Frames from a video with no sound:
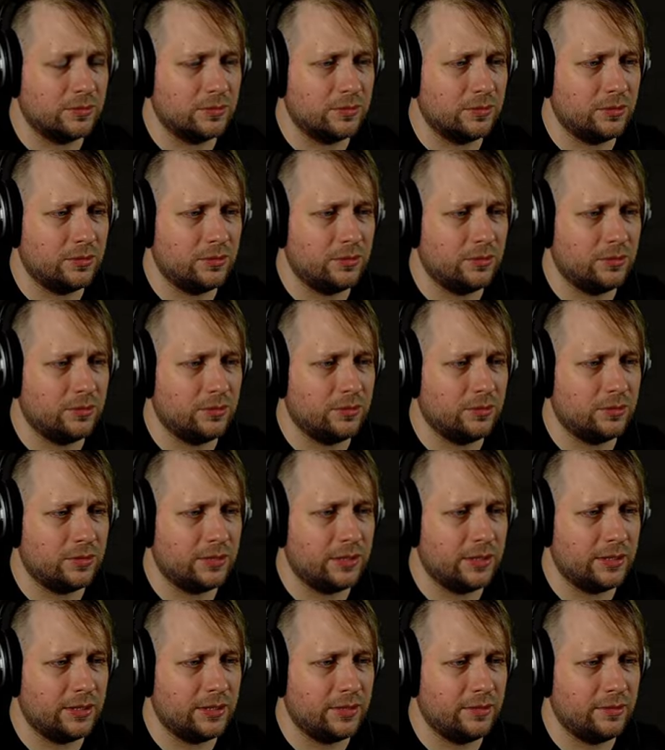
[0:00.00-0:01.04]

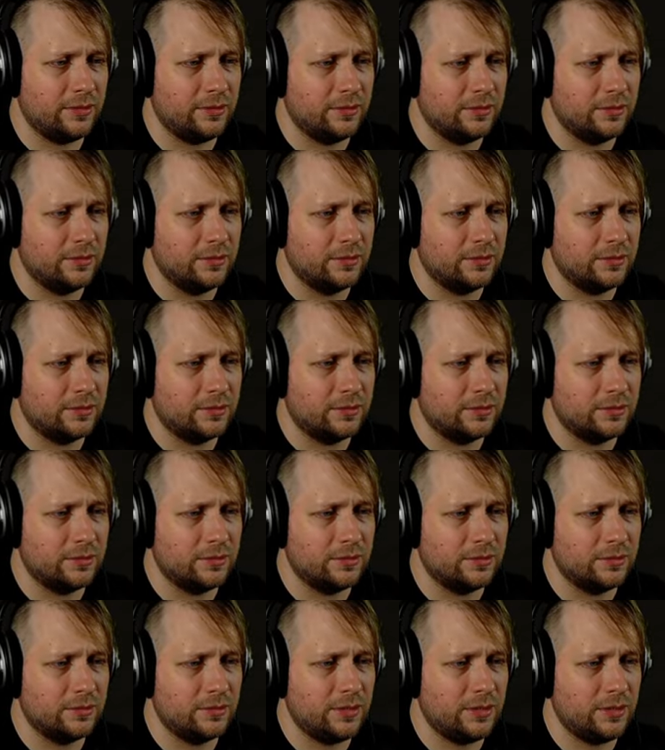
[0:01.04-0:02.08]
Okay.
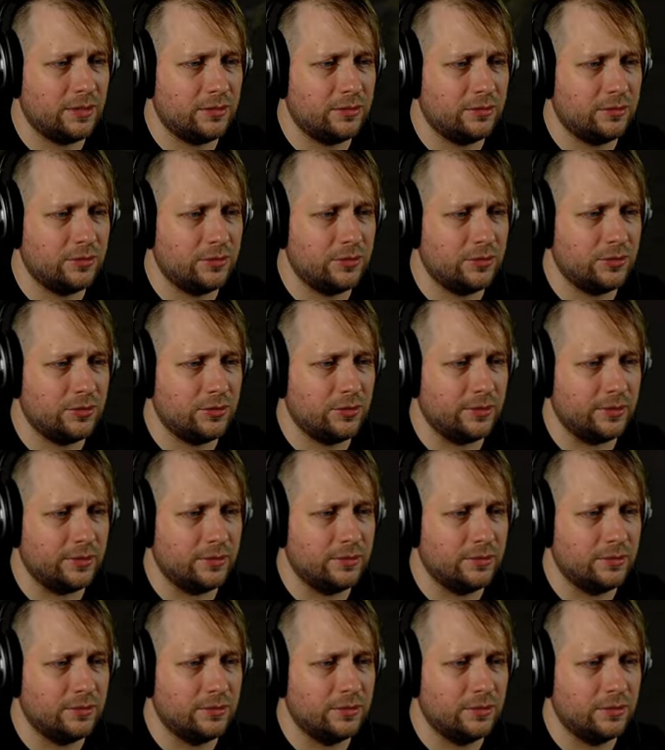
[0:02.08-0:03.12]
The hell are you doing?
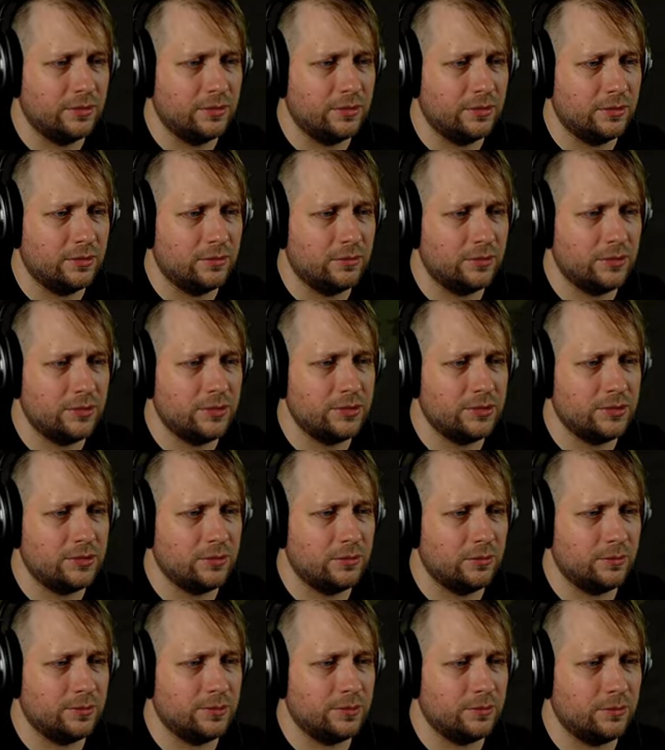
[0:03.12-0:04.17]
What are you doing?
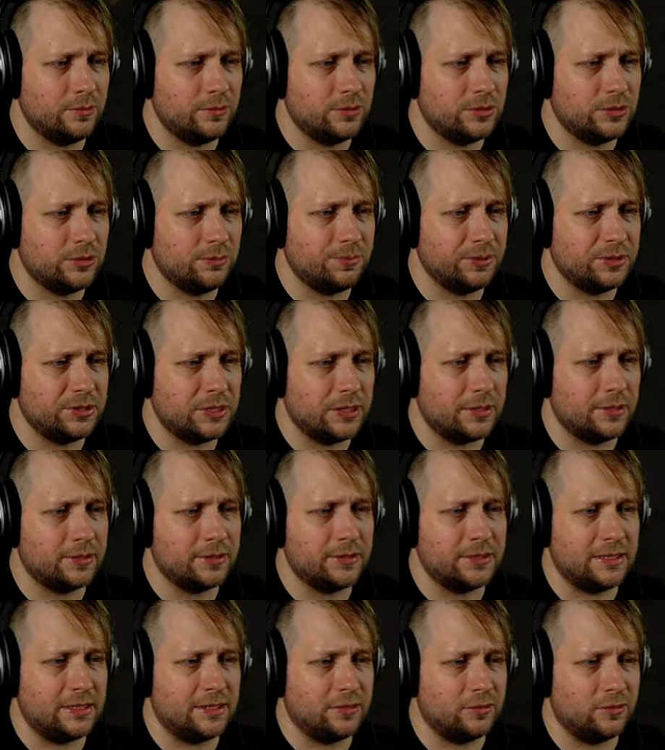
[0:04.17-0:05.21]
What, we should put Donk
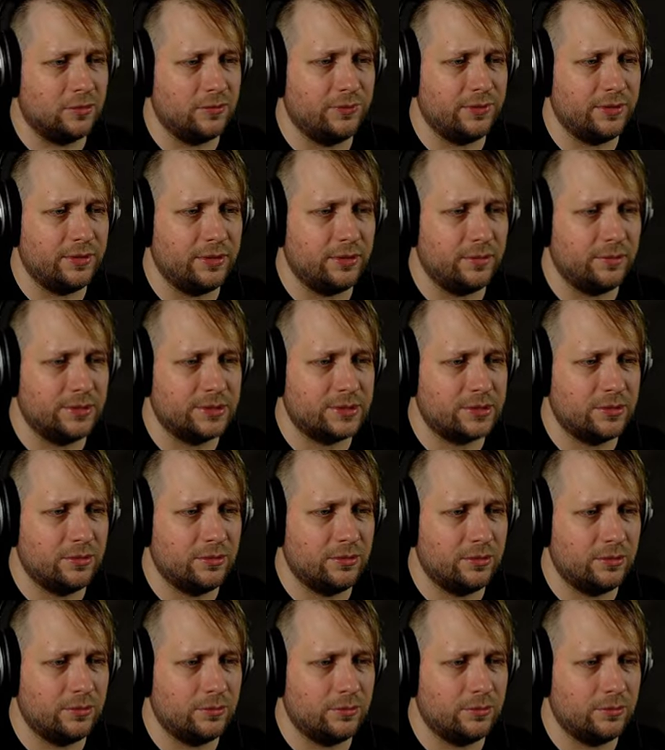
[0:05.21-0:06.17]
Donk over there. What's going...